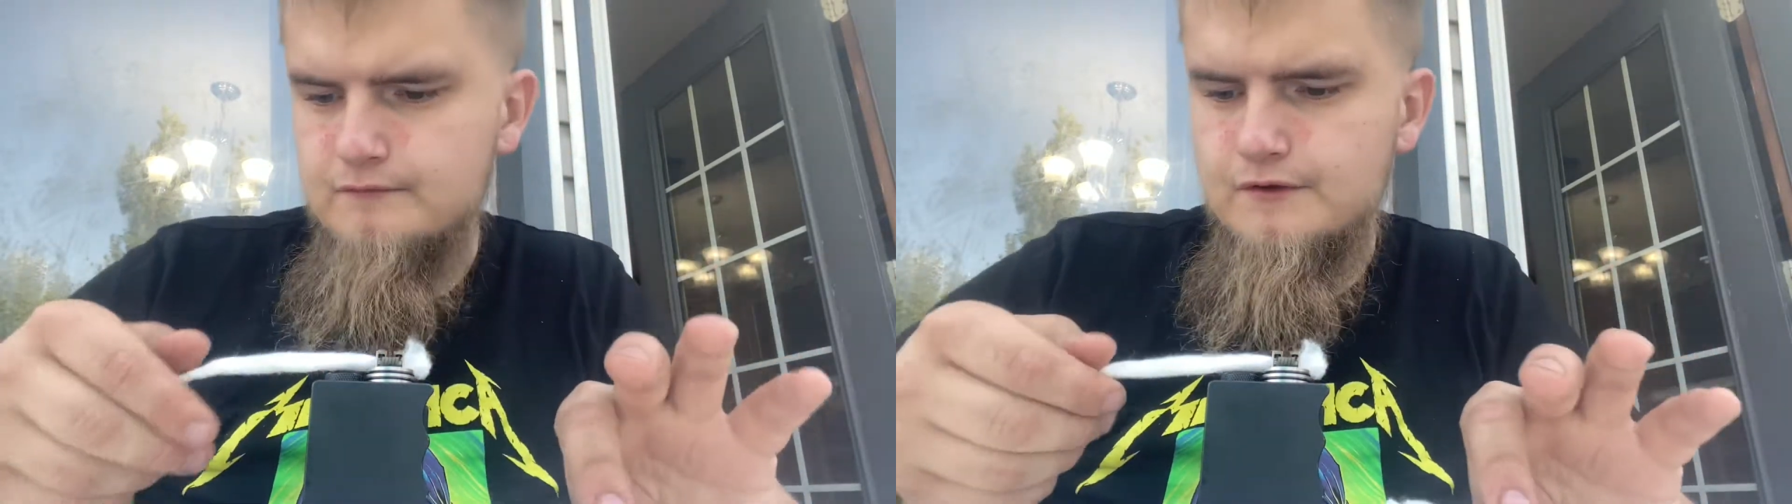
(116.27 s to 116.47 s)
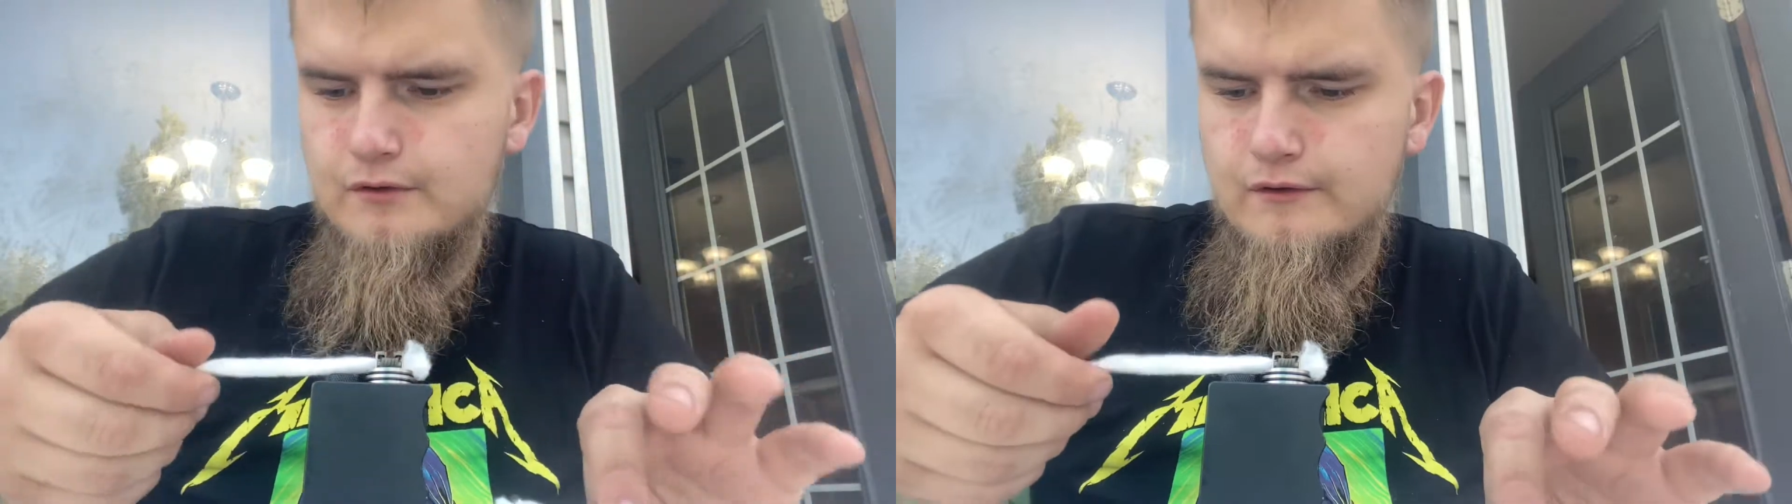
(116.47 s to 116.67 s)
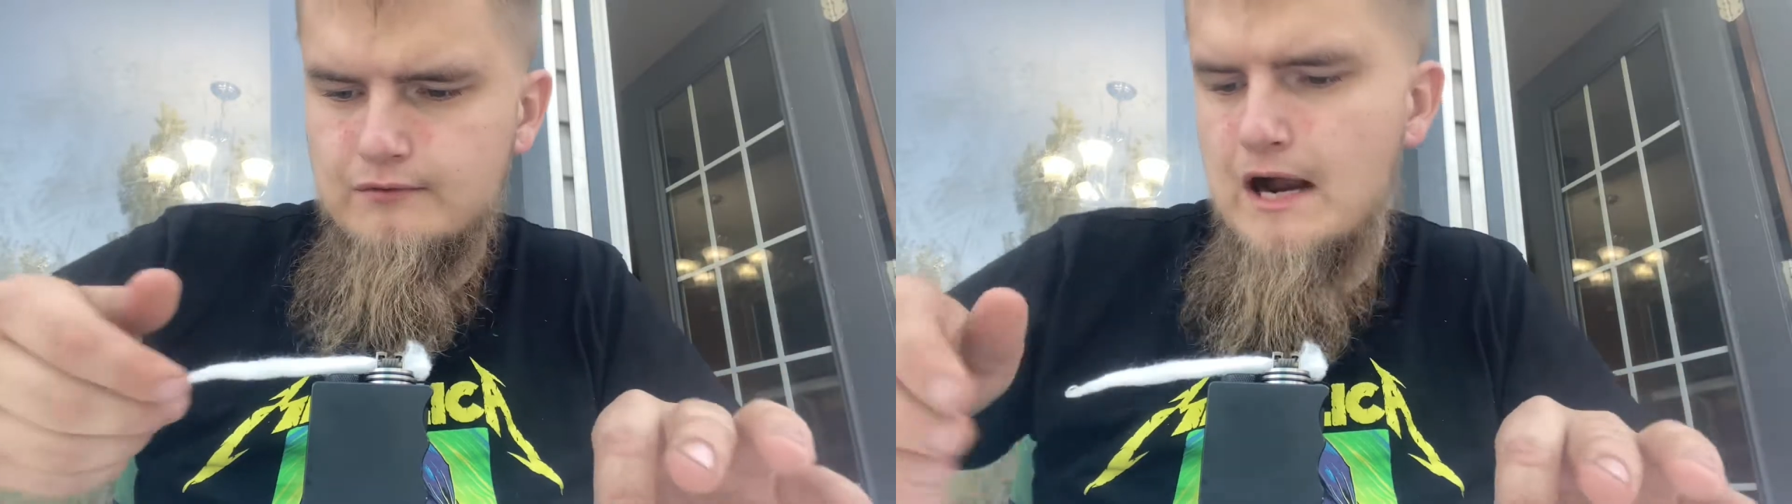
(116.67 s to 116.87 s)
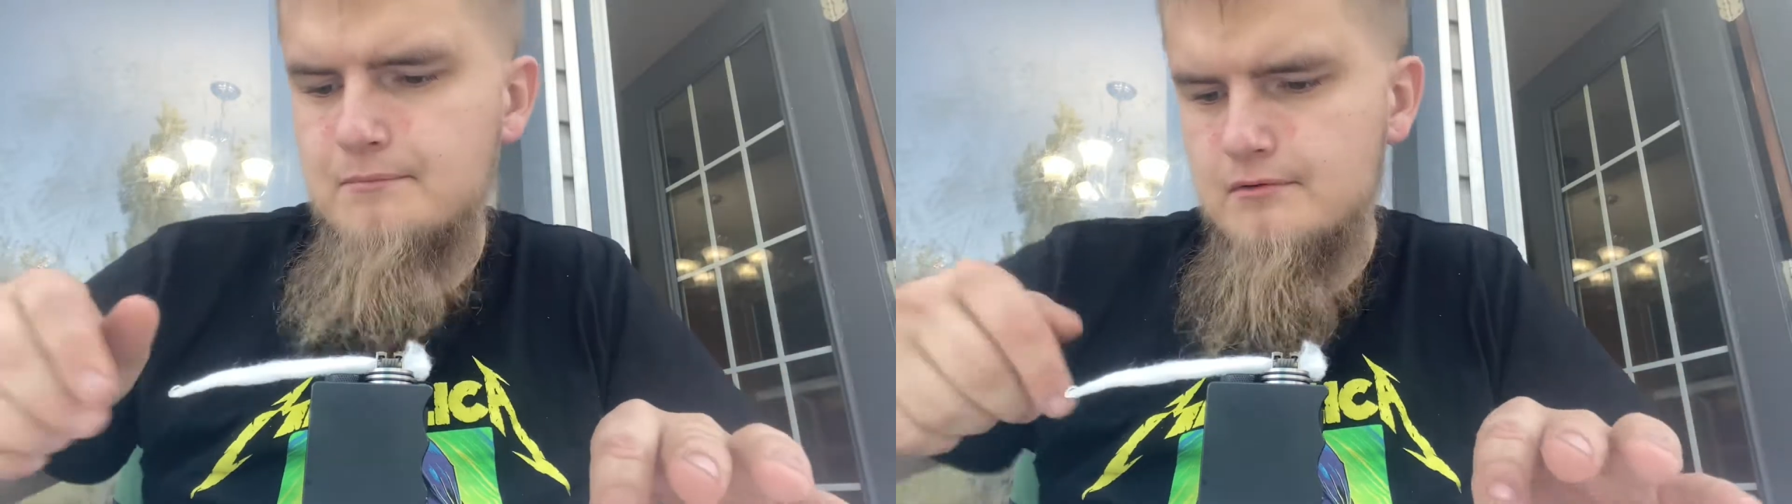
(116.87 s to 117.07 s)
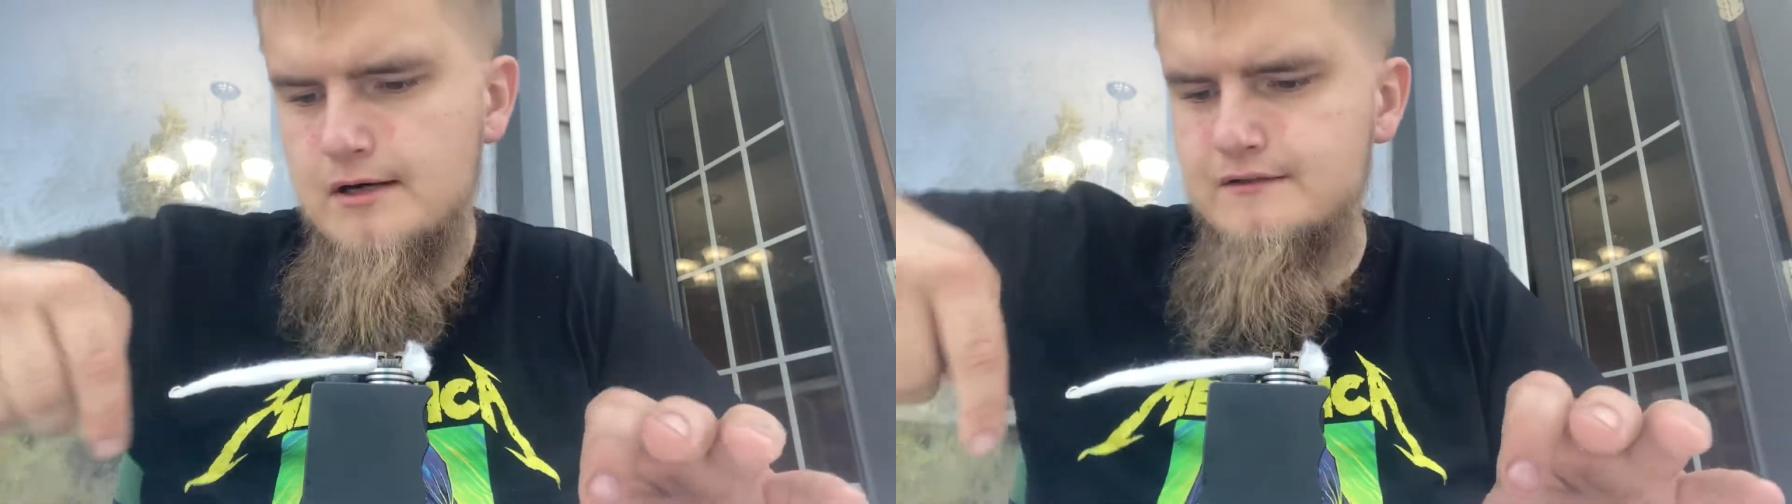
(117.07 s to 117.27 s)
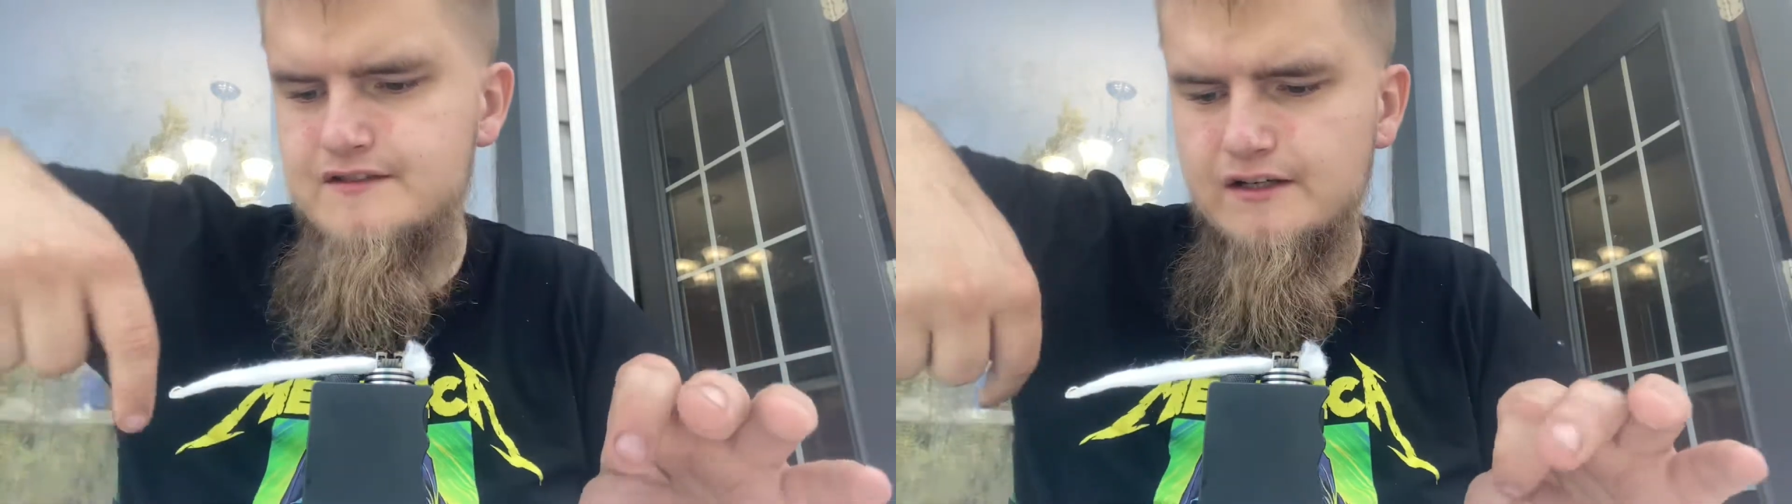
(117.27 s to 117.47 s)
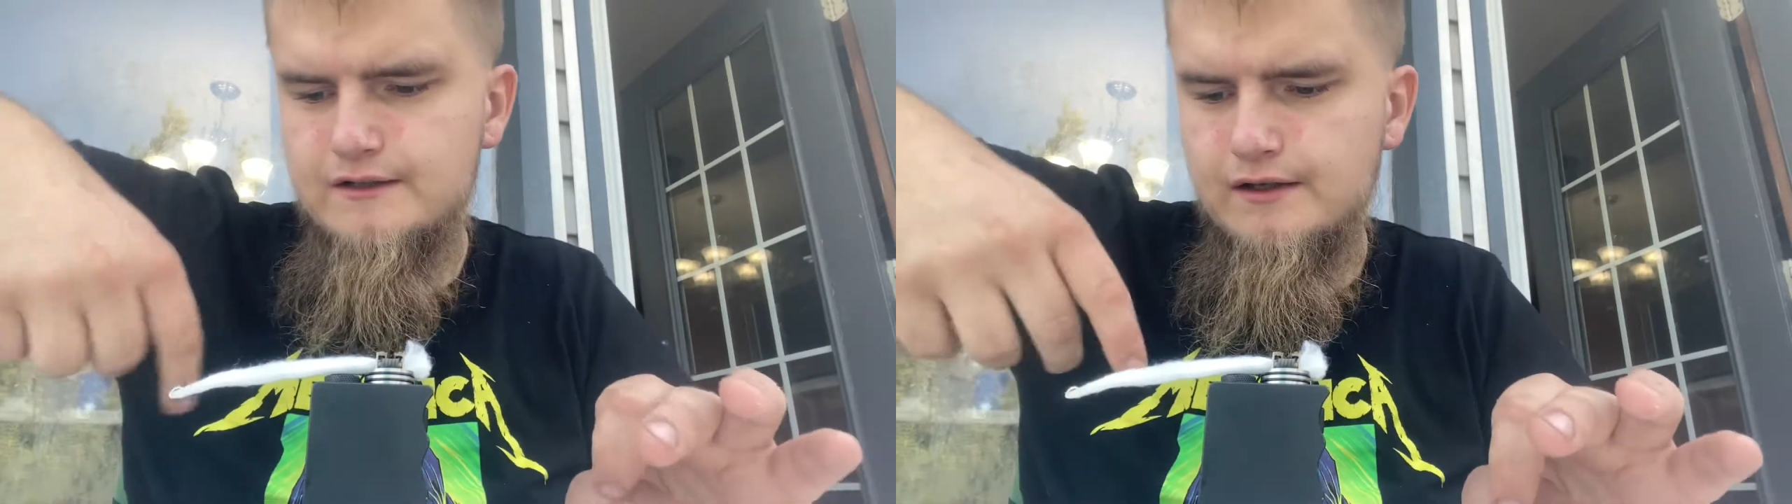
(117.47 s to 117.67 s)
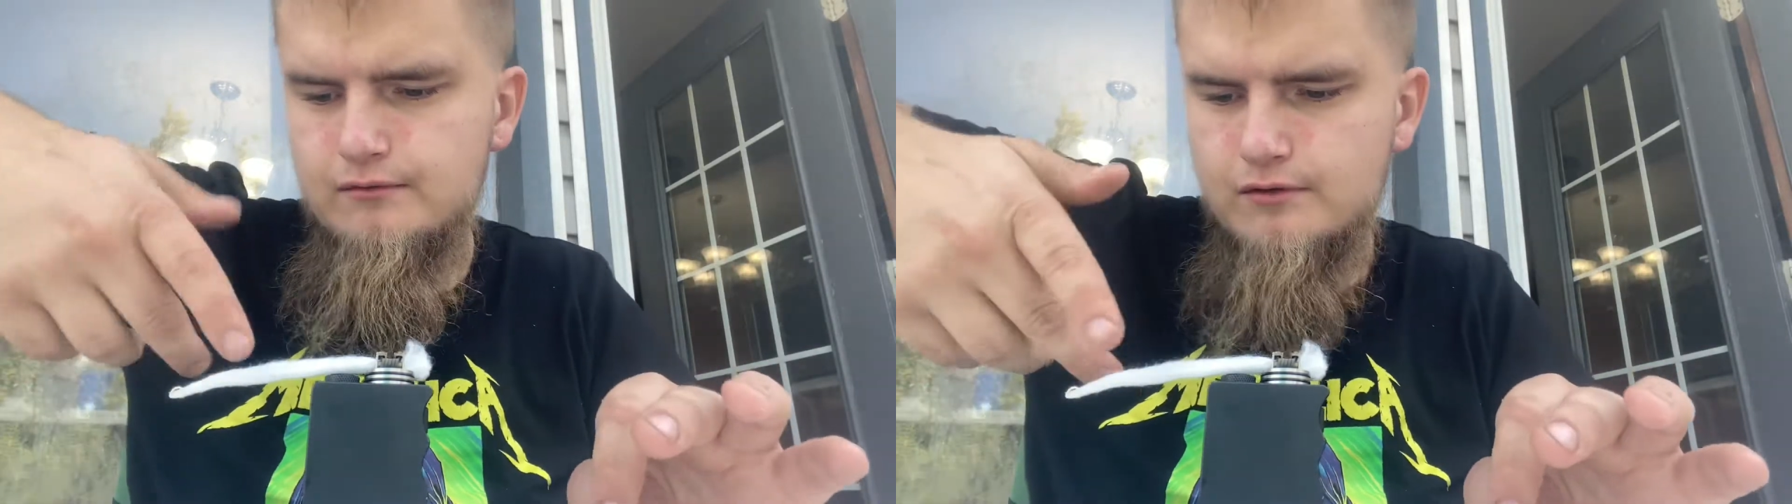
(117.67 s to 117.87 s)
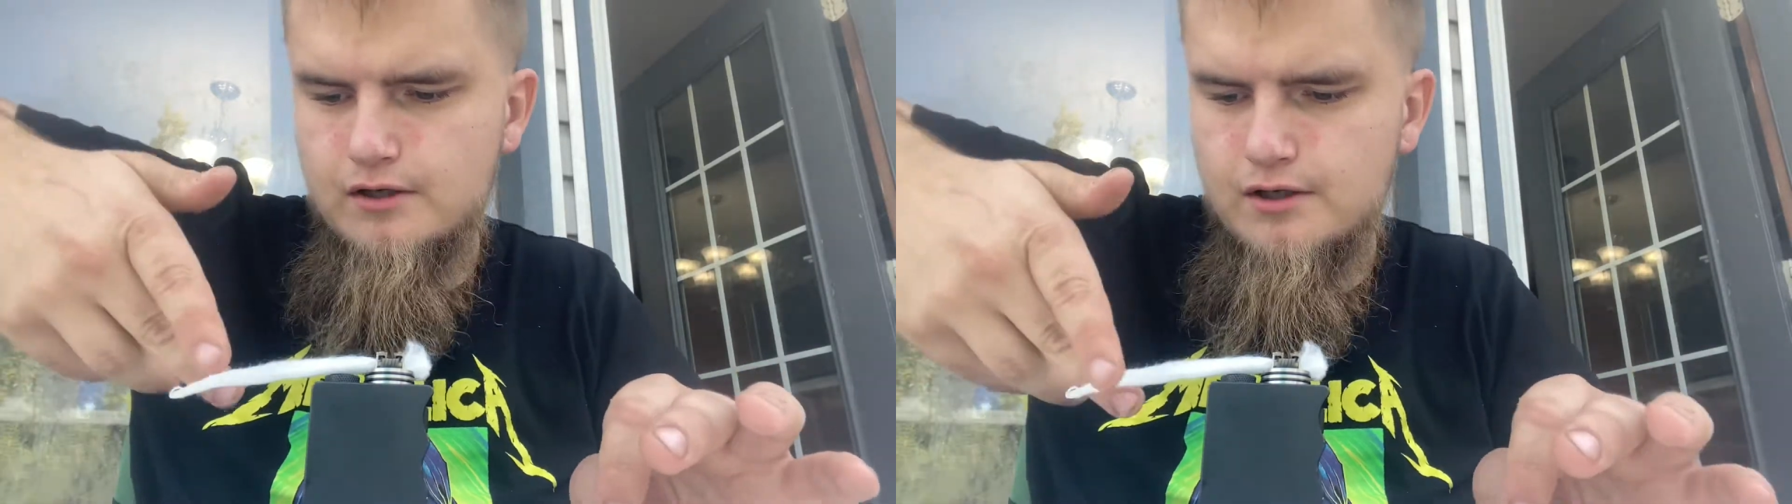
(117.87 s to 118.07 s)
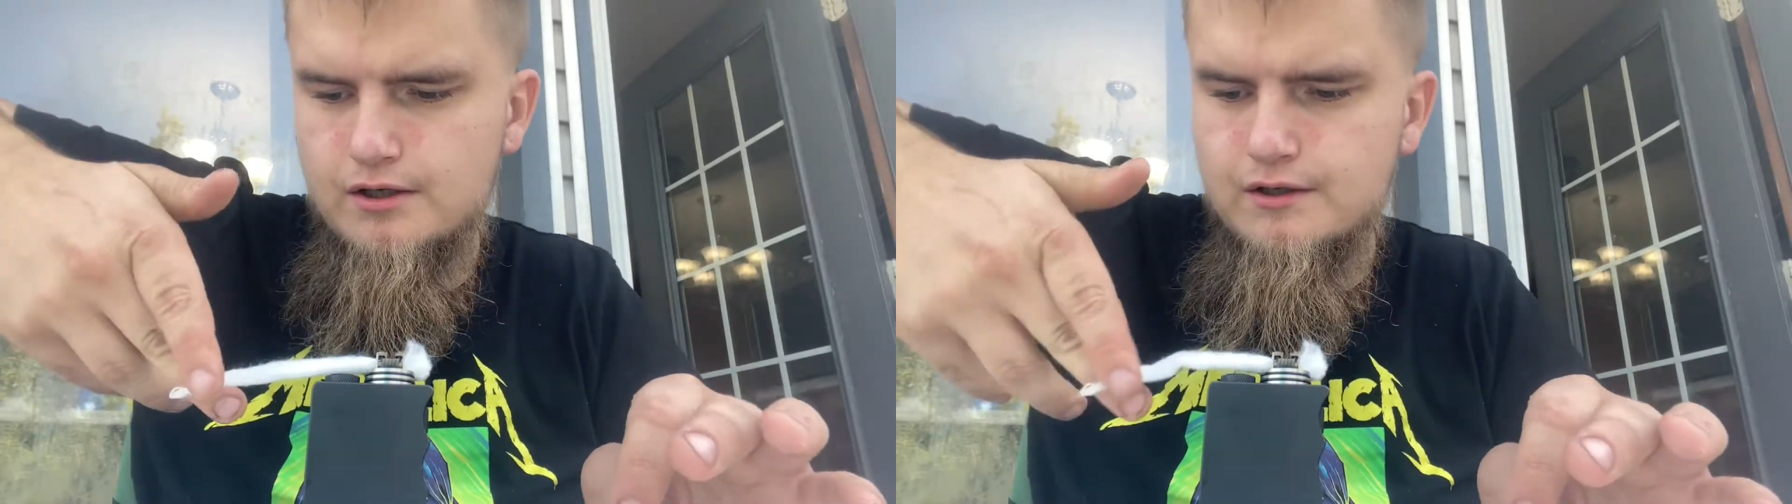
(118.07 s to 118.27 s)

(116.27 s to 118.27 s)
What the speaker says: do the wraparound technique where